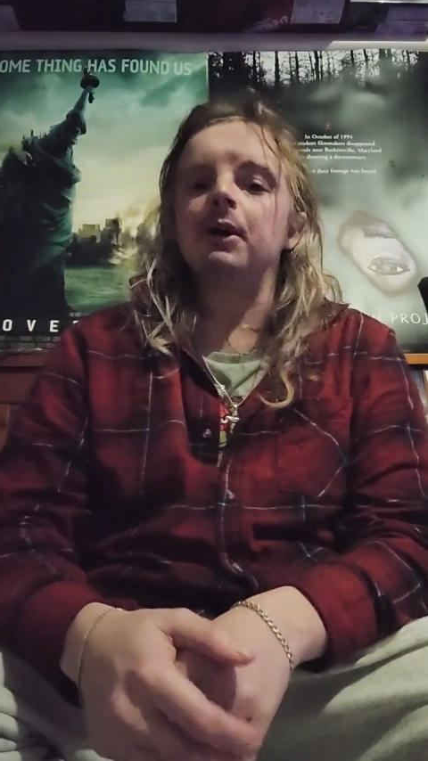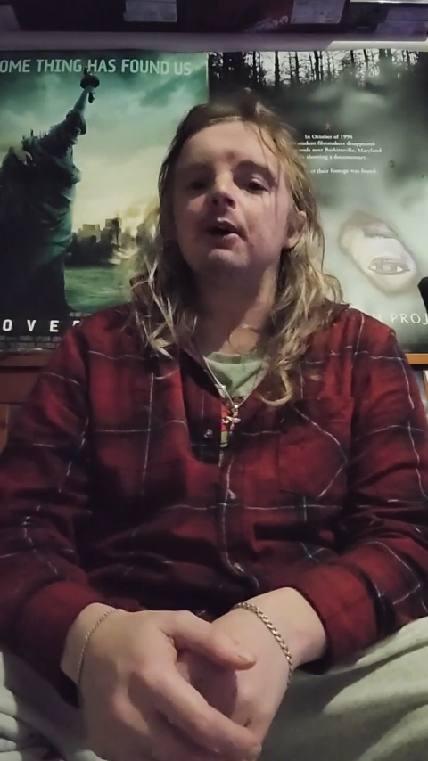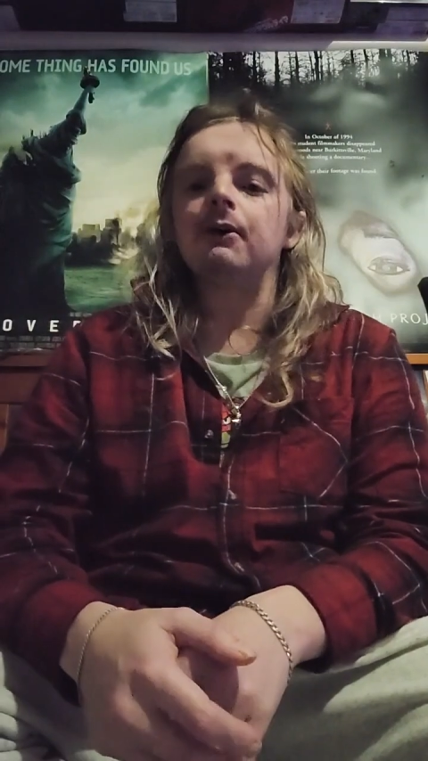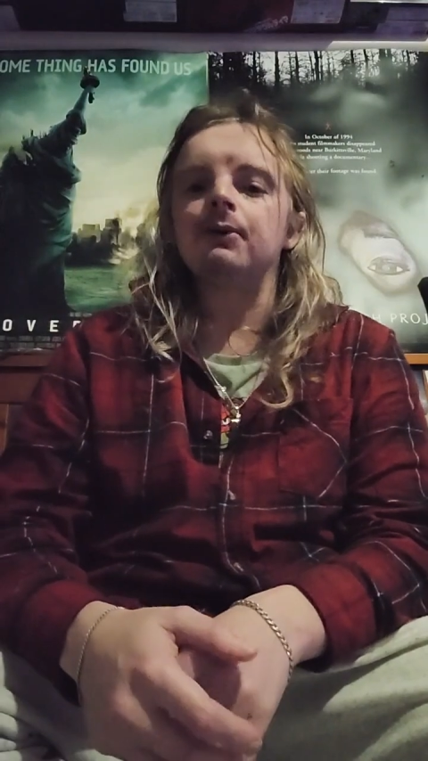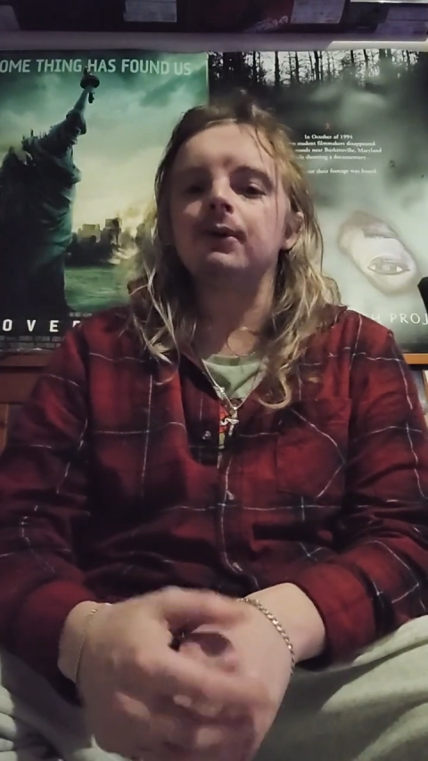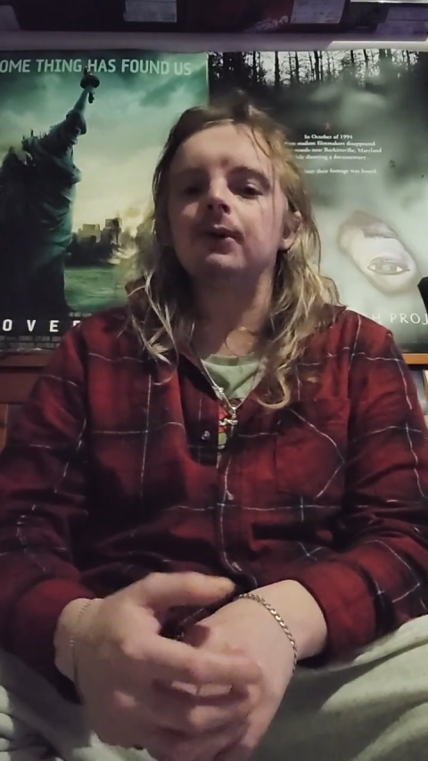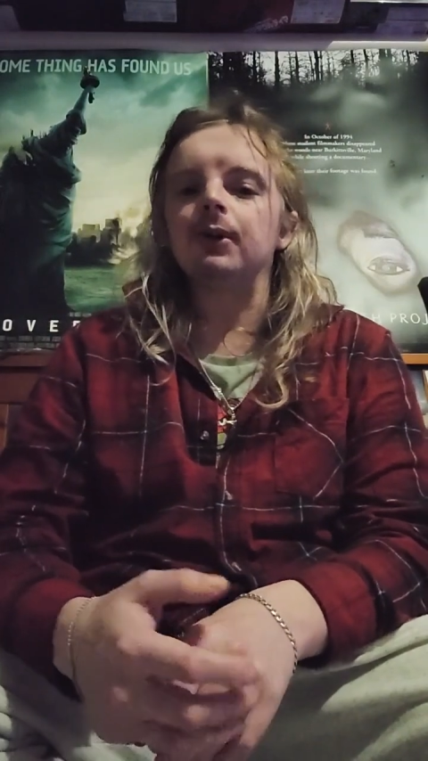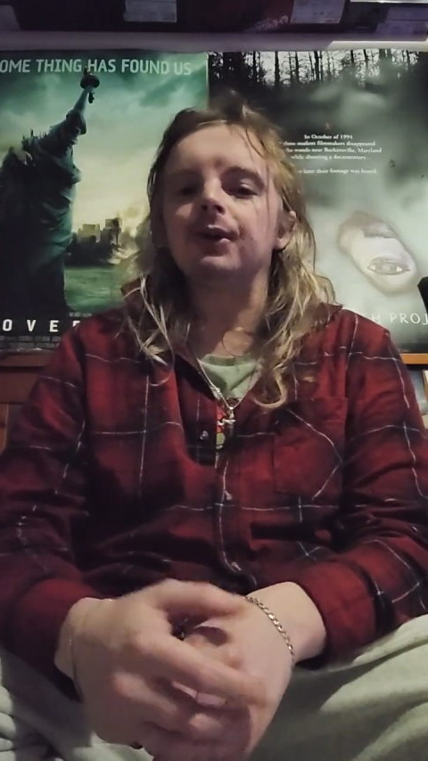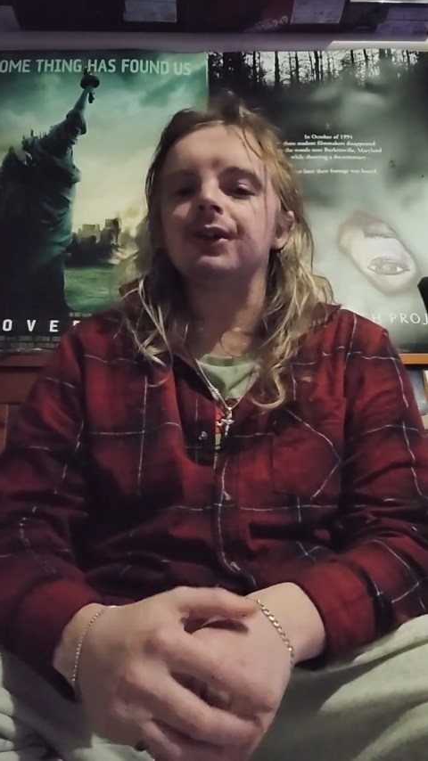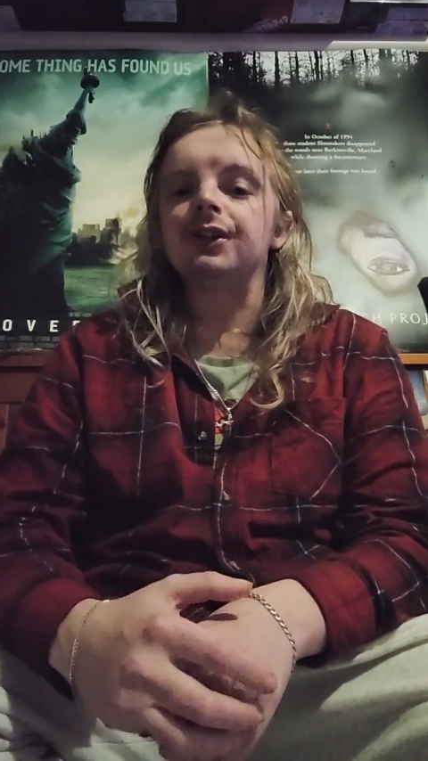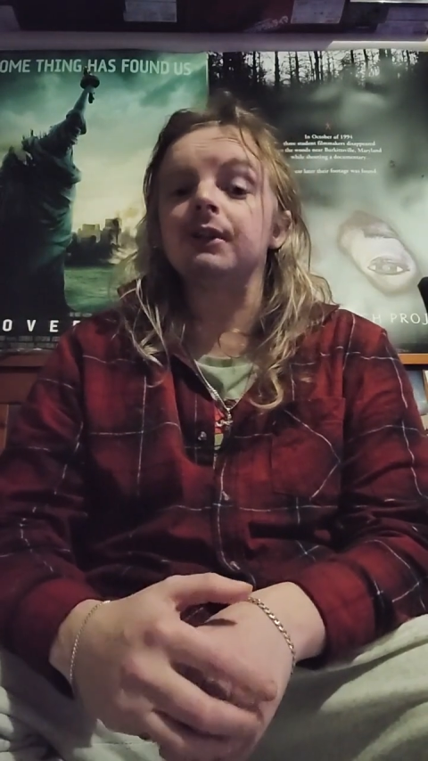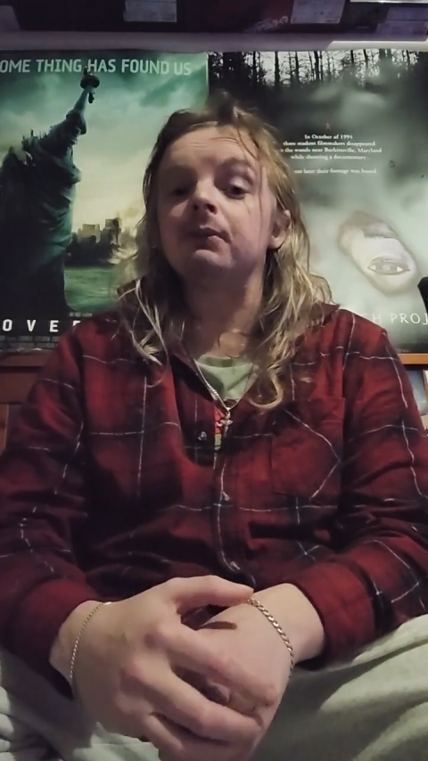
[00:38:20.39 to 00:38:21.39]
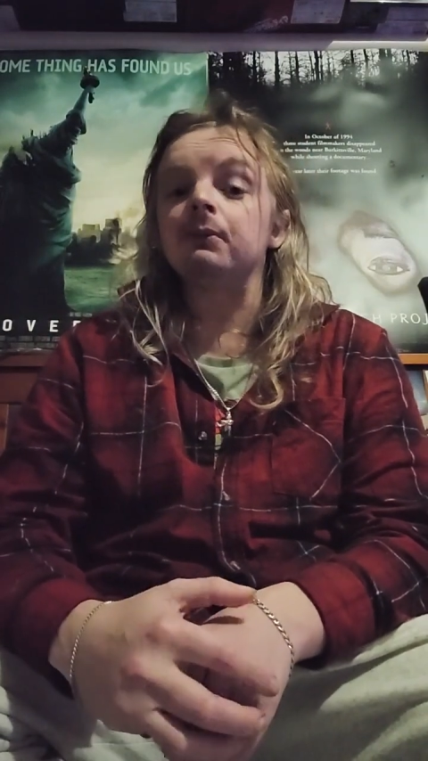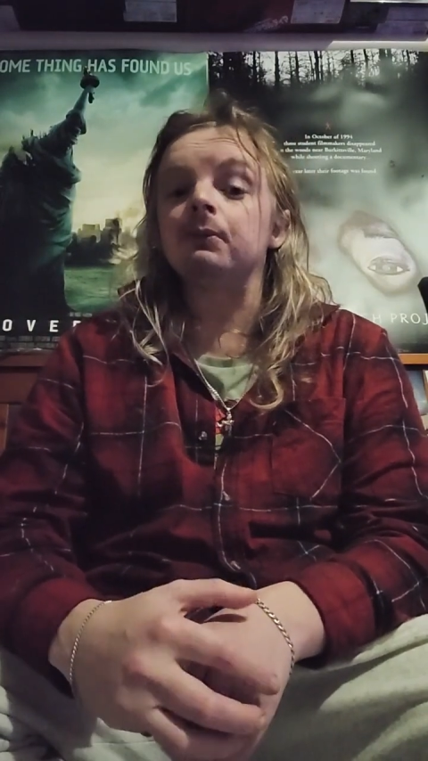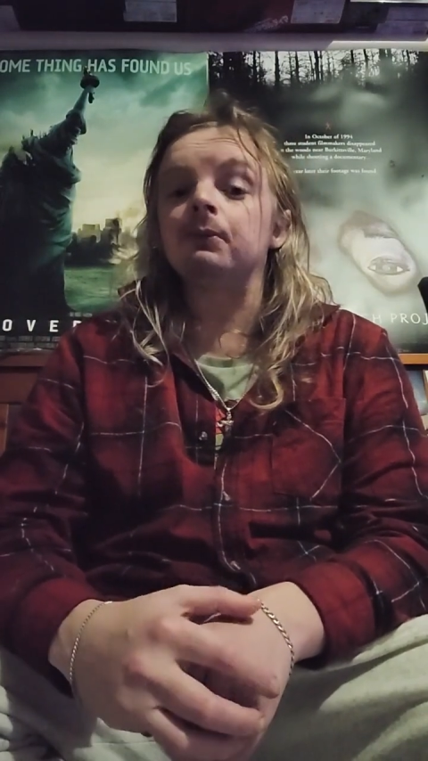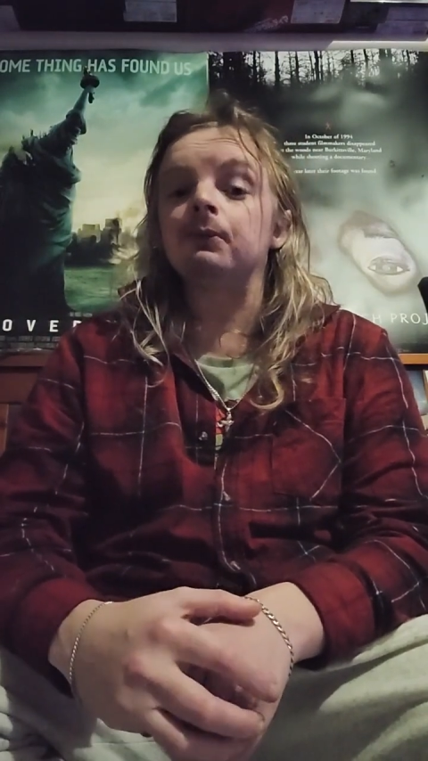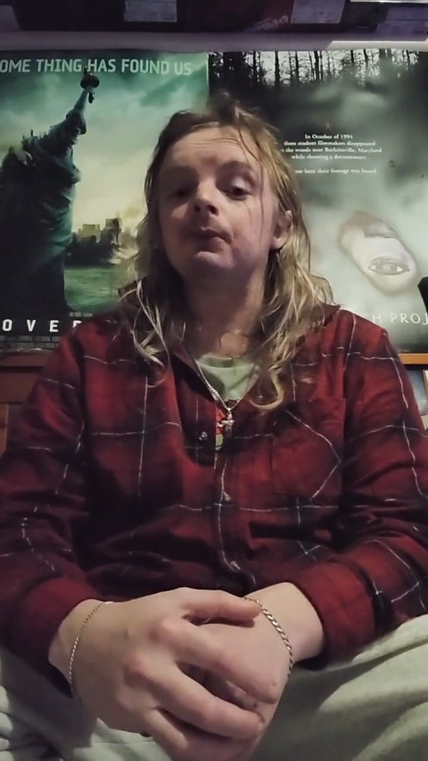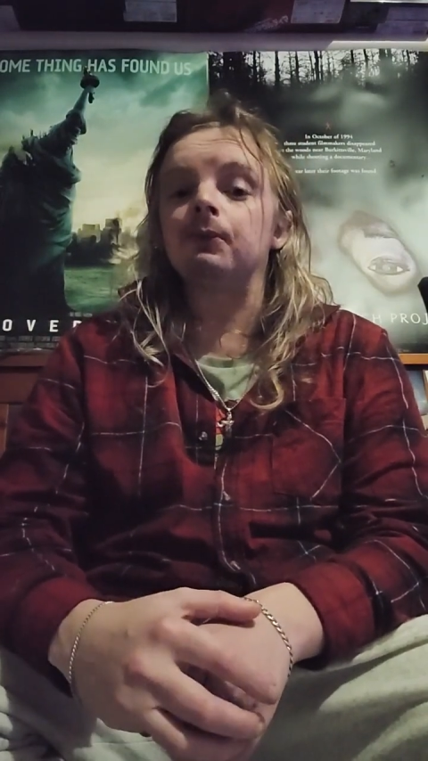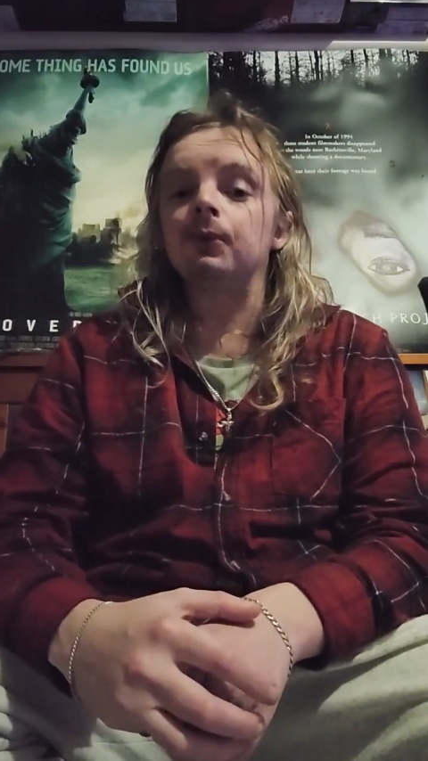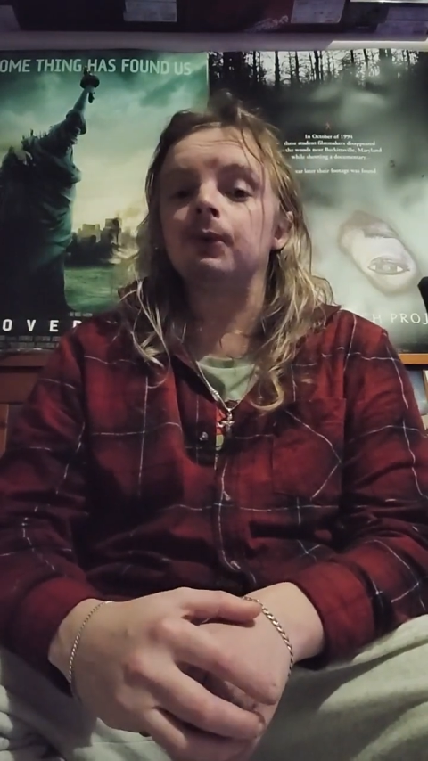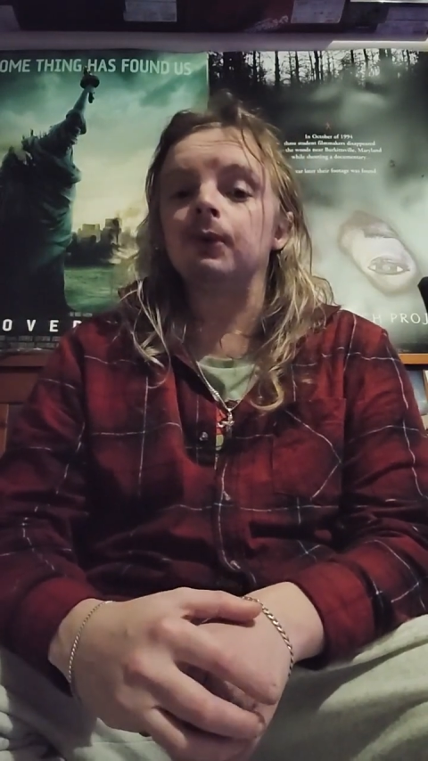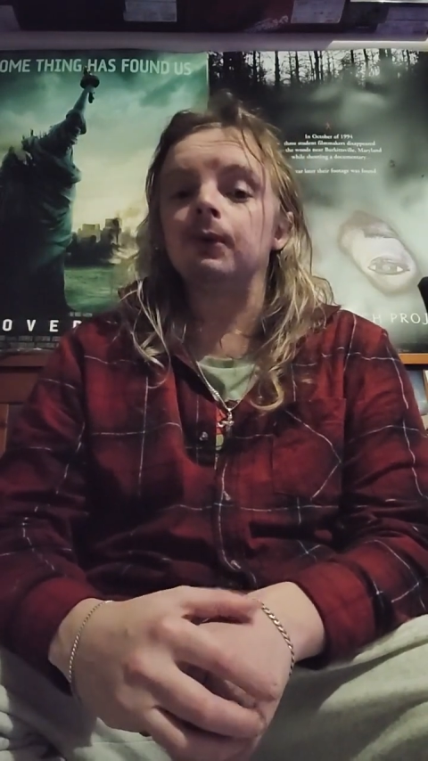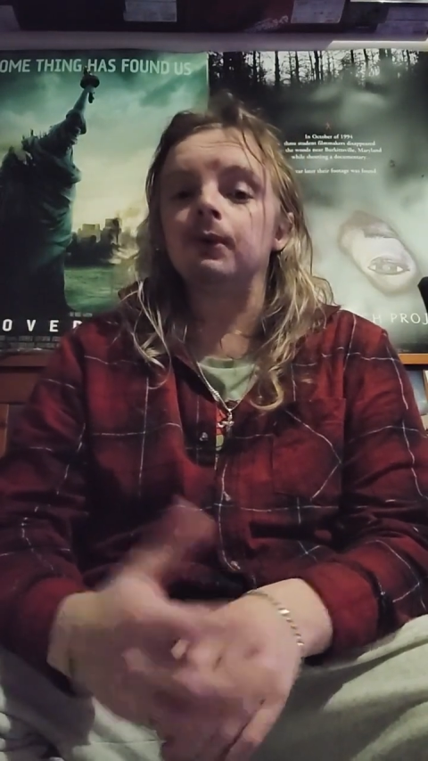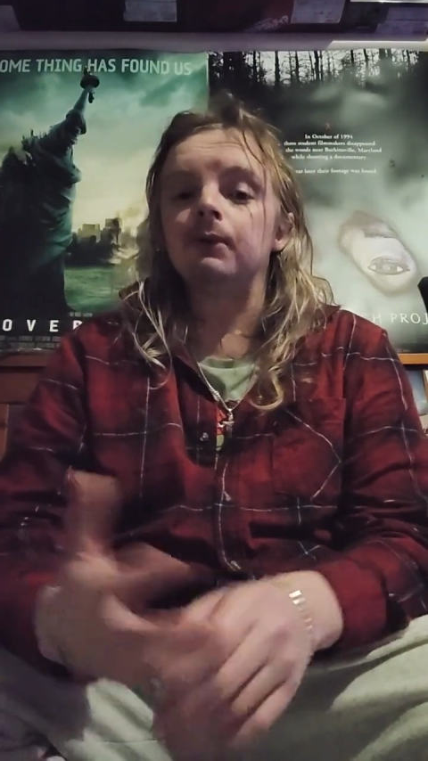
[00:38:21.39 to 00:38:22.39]
going through a lot of shit
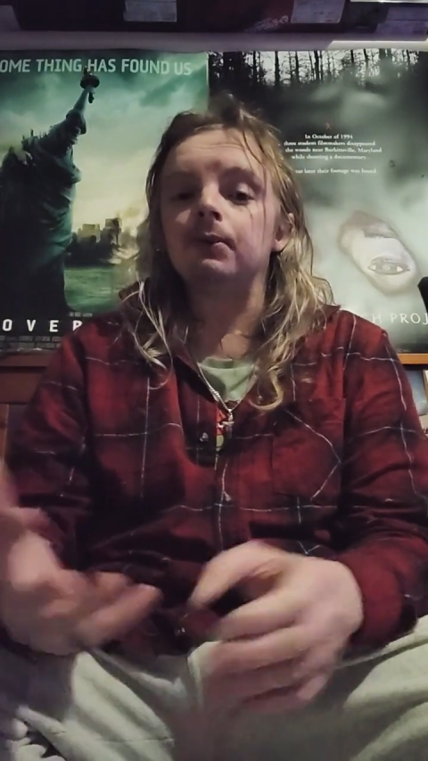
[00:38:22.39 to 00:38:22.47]
for